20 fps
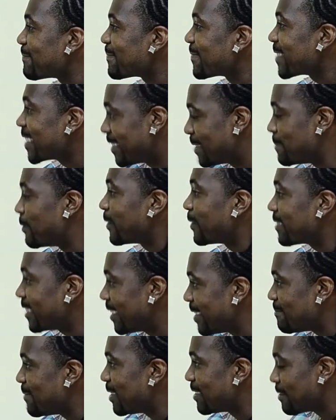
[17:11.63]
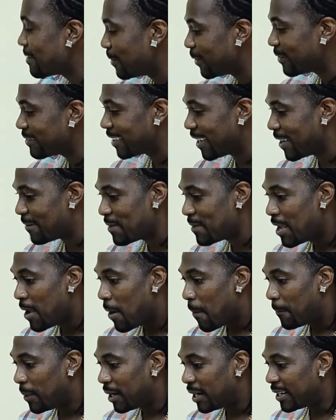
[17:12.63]
It's about time. It's about time.
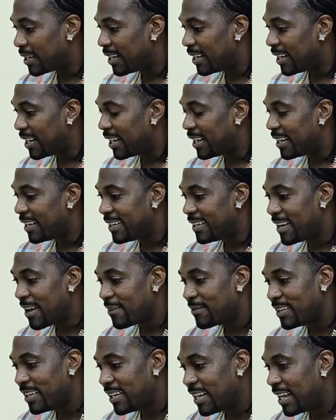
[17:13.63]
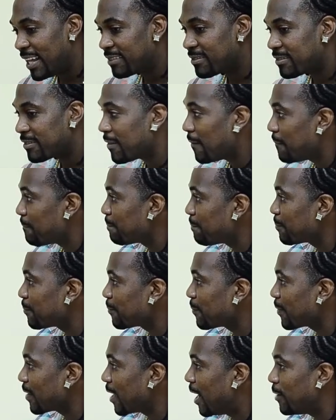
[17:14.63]
But nevertheless,
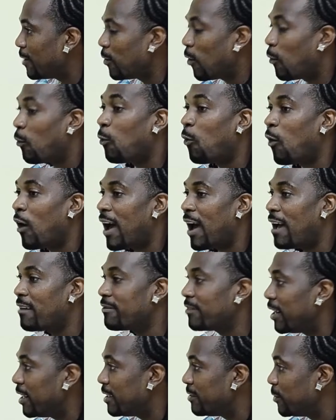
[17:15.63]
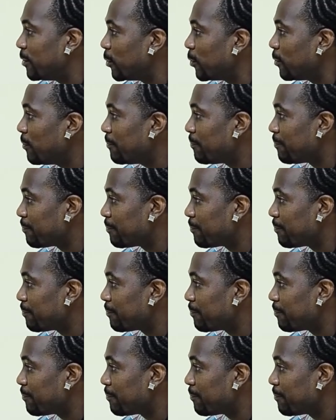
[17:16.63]
I know whatever I do,